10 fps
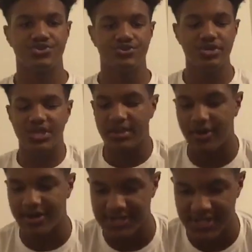streak. They
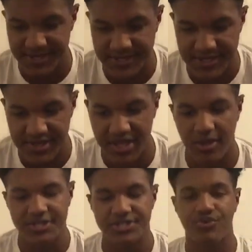lost to Kansas City. They
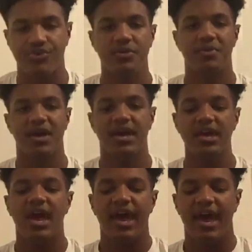lost to Green
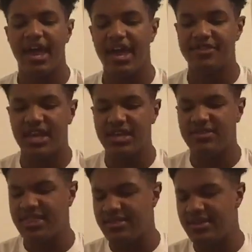Bay.
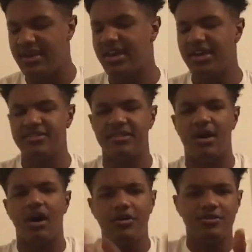And
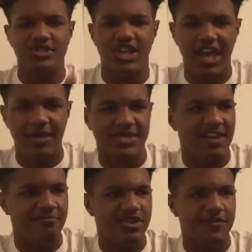all those games
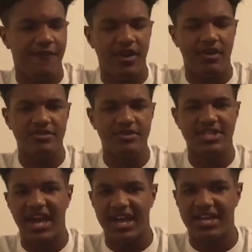have been fairly
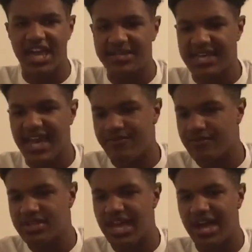tight games. They haven't
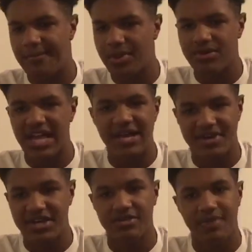really got blown out
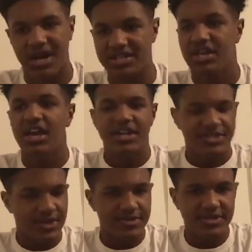by anybody.
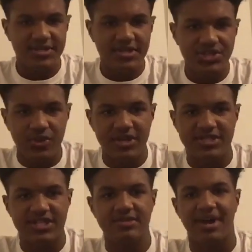So this Detroit
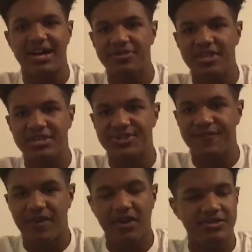team, I think, is a
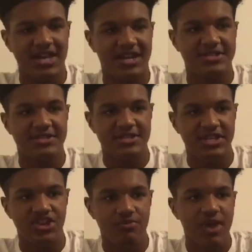very talented
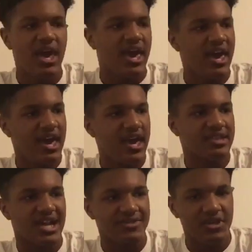team.
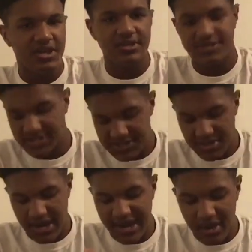And I think since
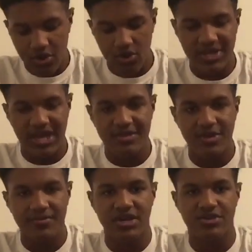they're at home, they end
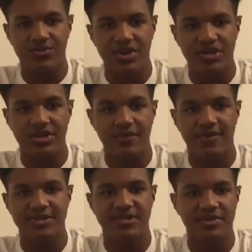up getting the win here
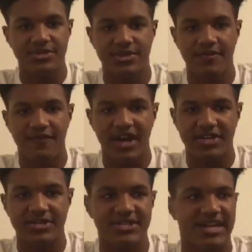versus the Minnesota
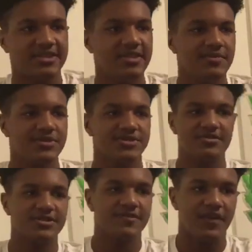Vikings. I think
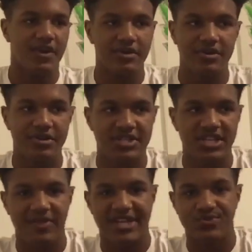Minnesota's a very good
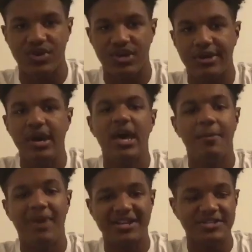team as well.
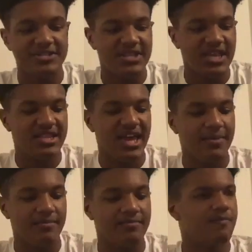But I just think
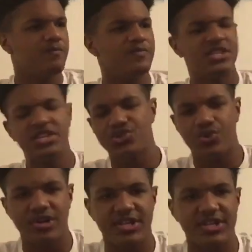that
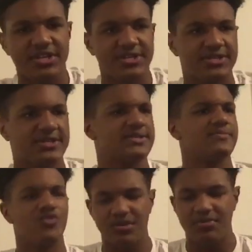Detroit is
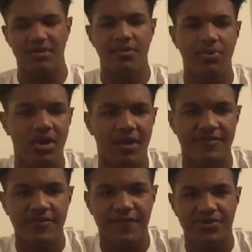going to be able to pull off
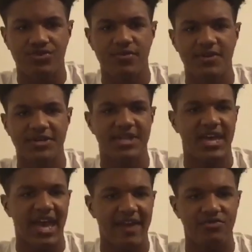this victory because
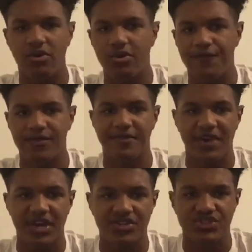they have the home field
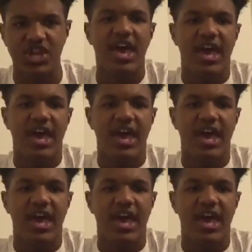advantage,